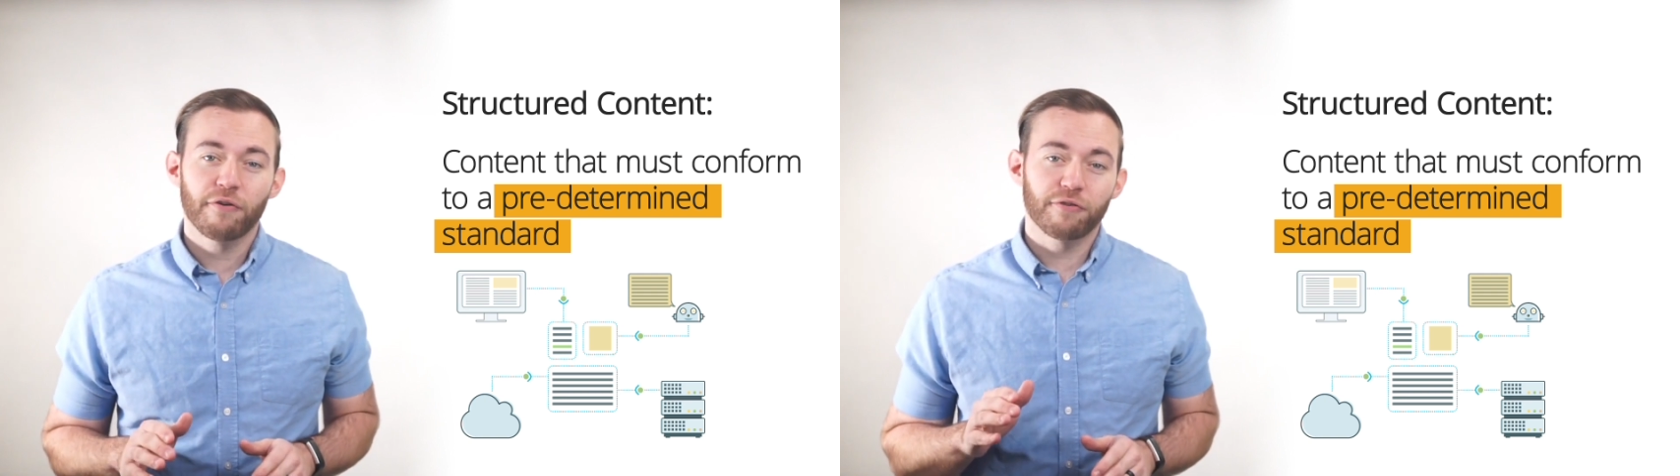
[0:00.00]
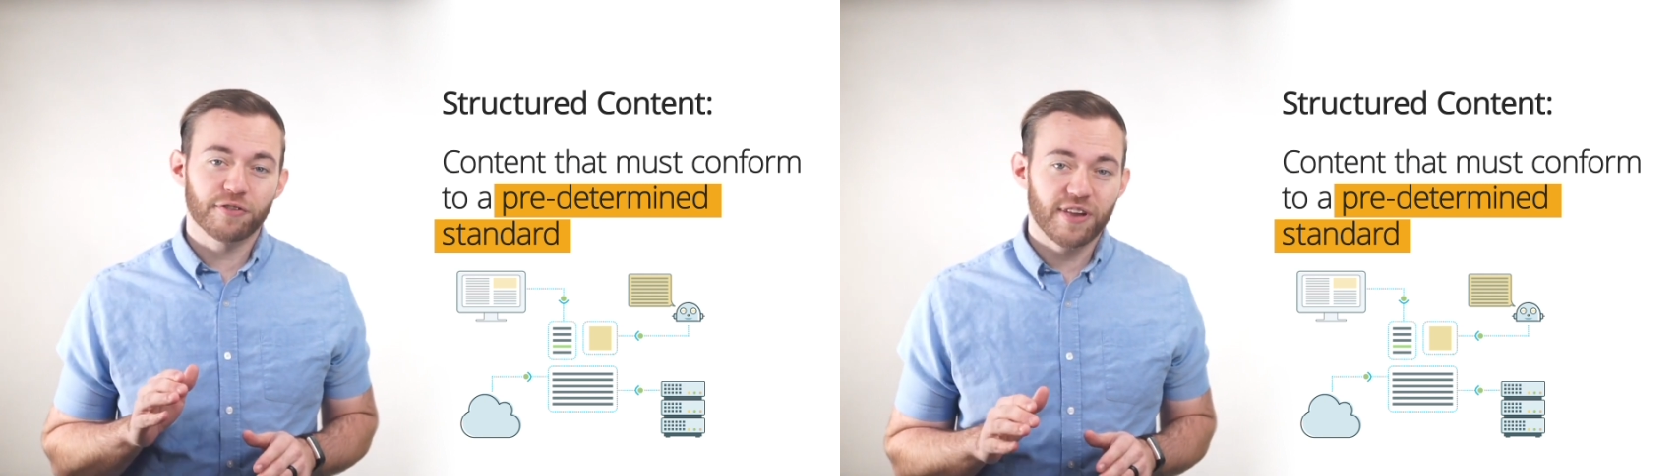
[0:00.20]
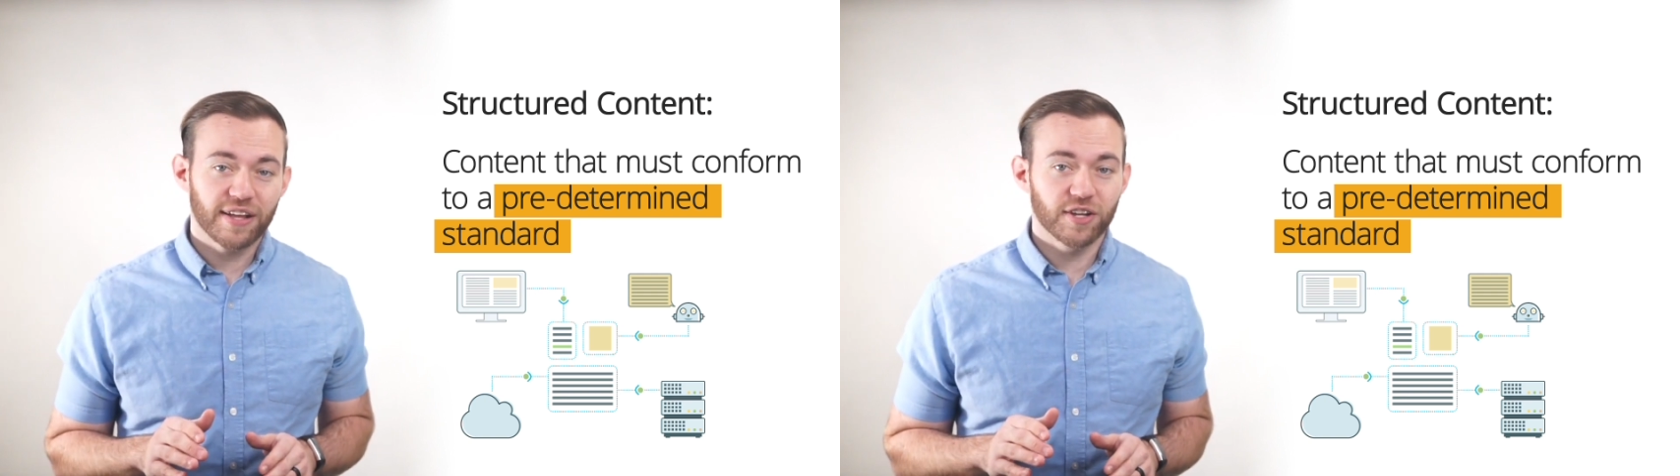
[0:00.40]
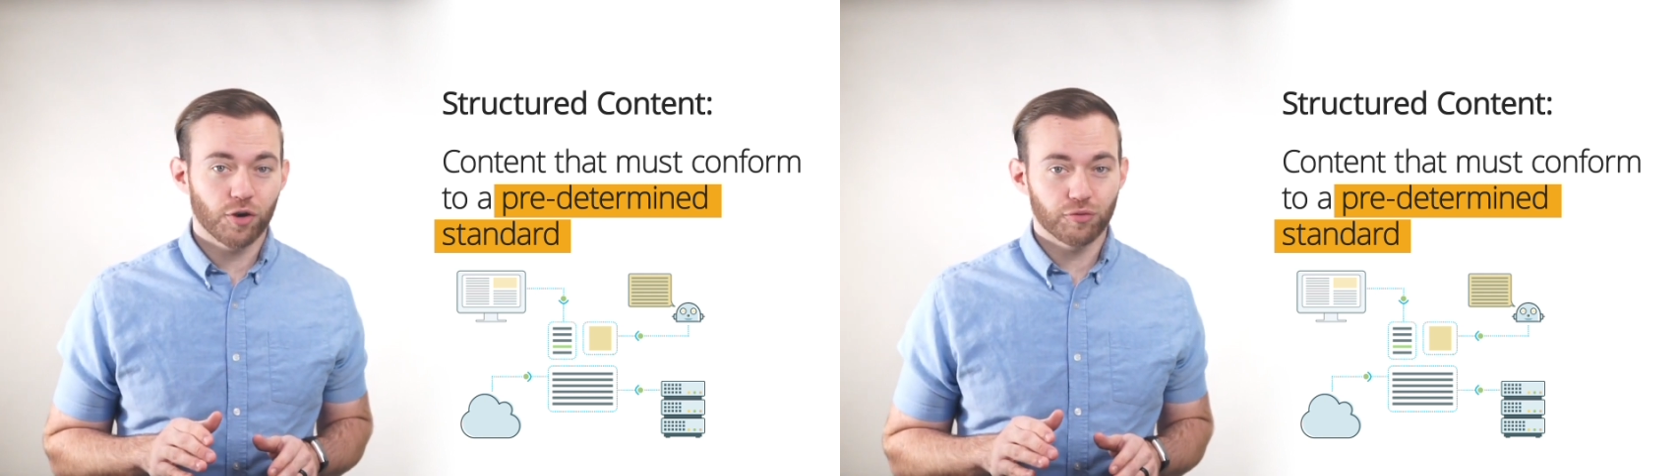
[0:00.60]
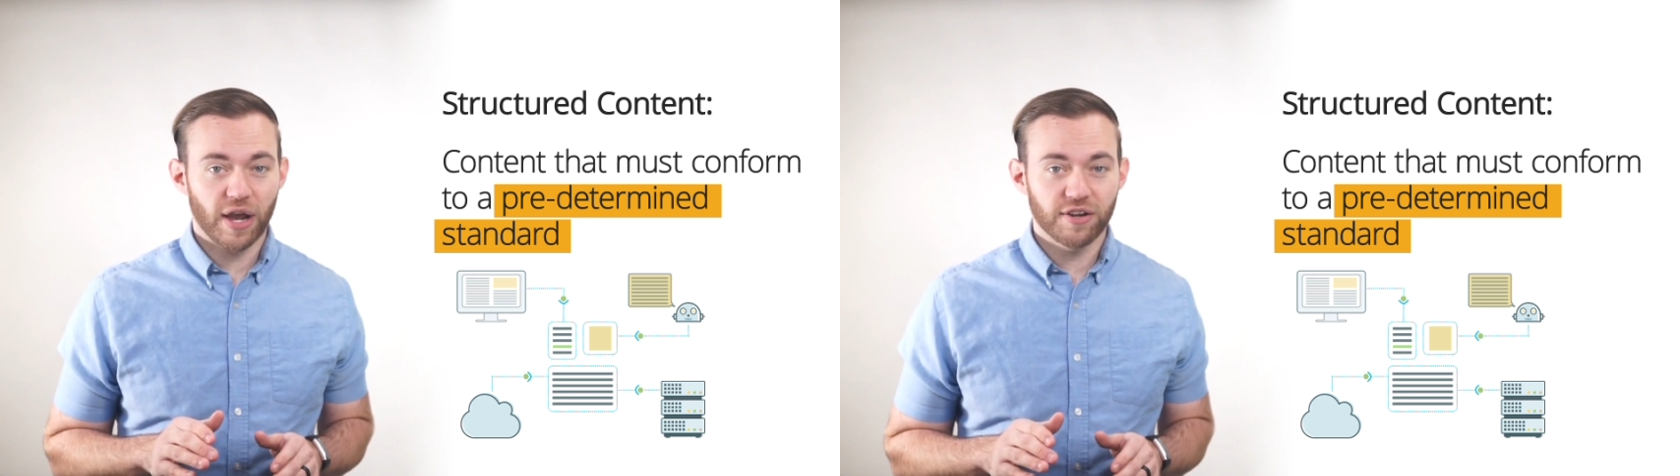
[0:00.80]
For
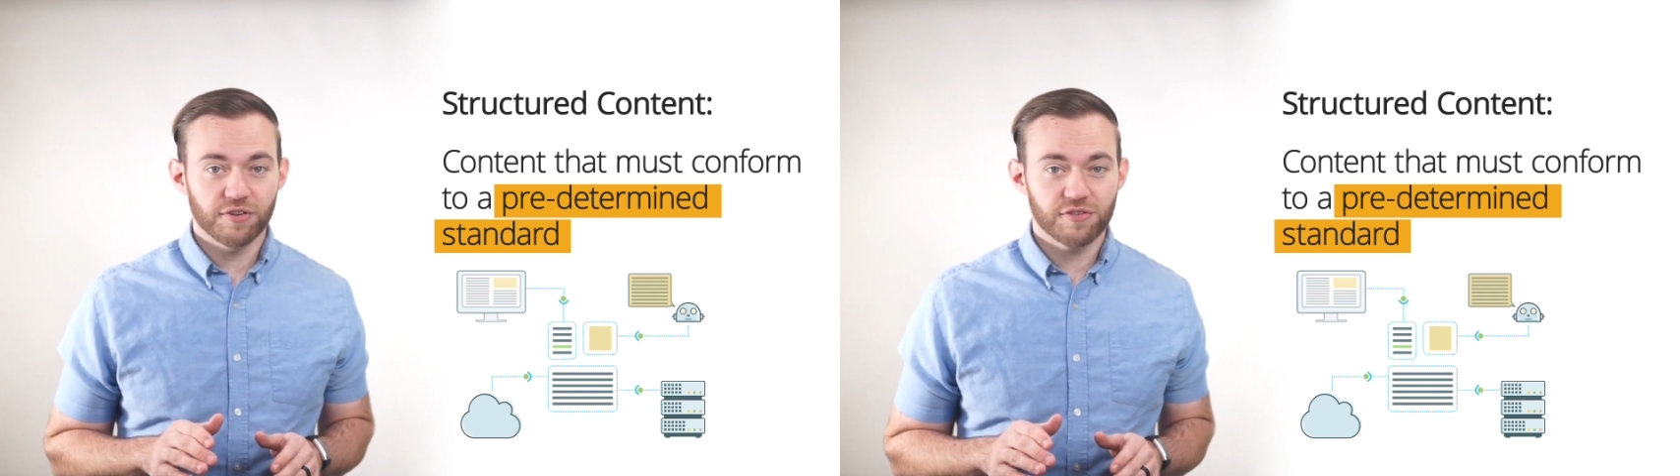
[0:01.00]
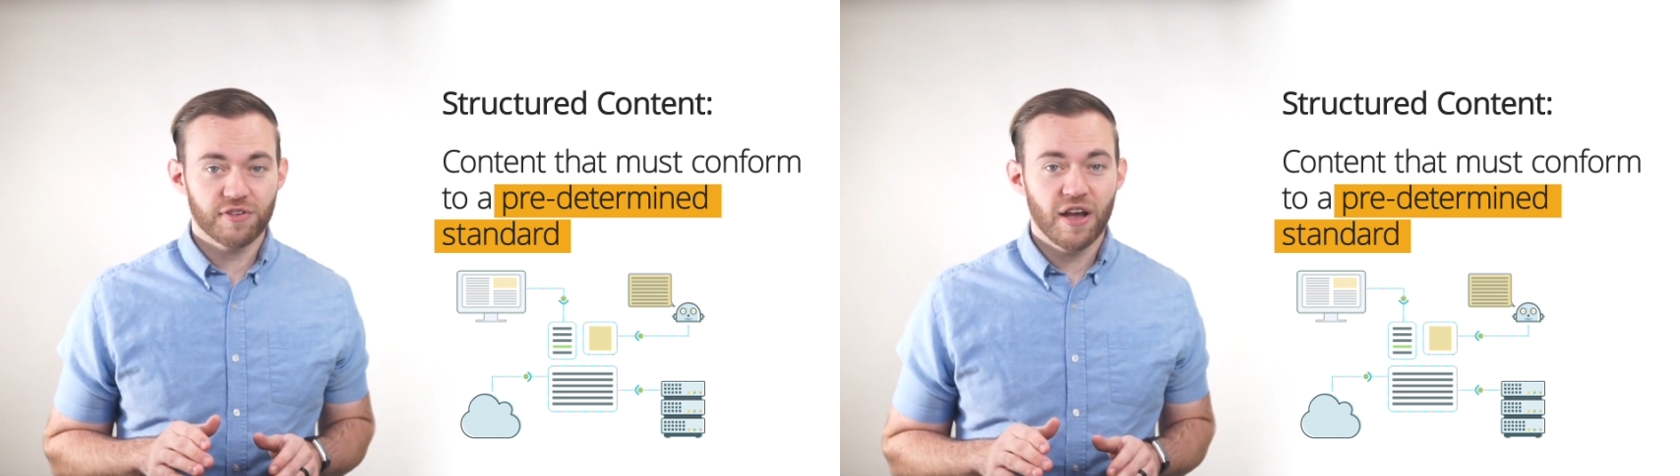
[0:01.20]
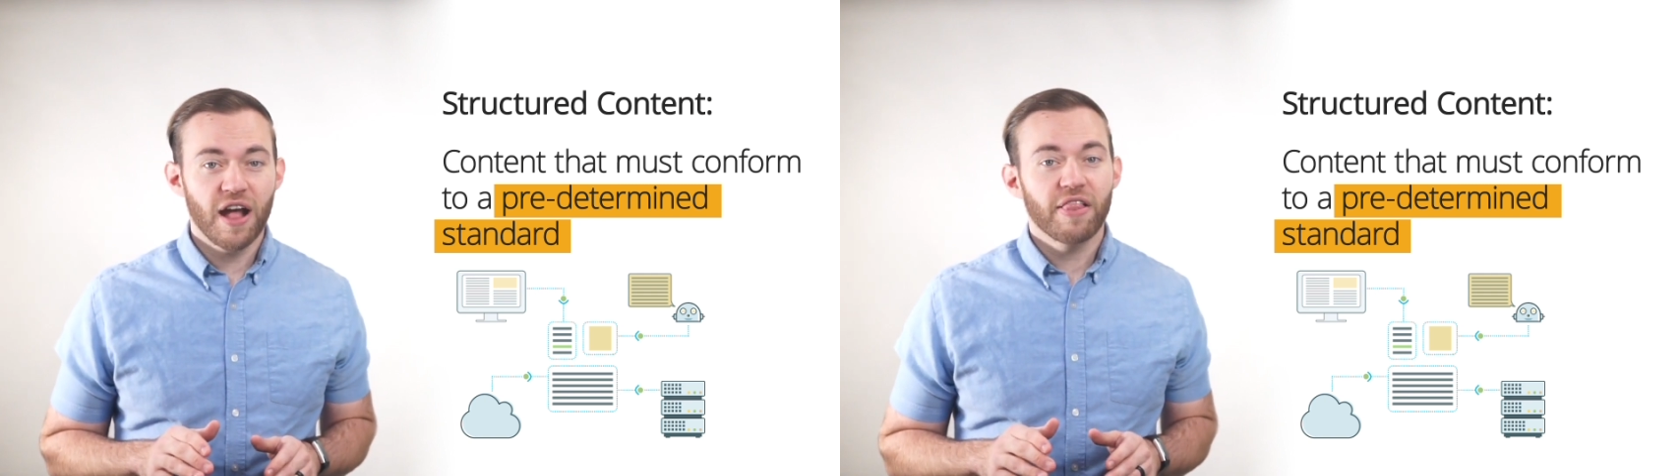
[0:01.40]
technical writers,